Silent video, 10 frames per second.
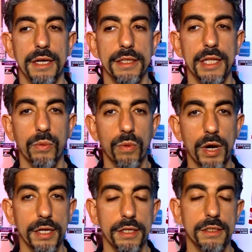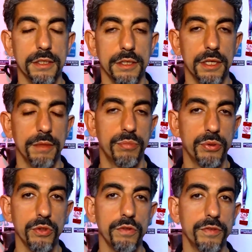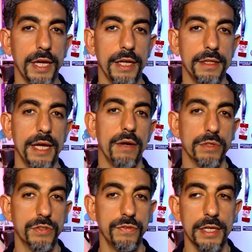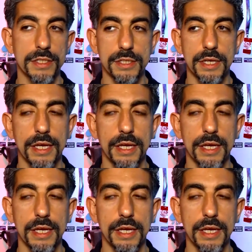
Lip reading: they wanted proof that that was fixed.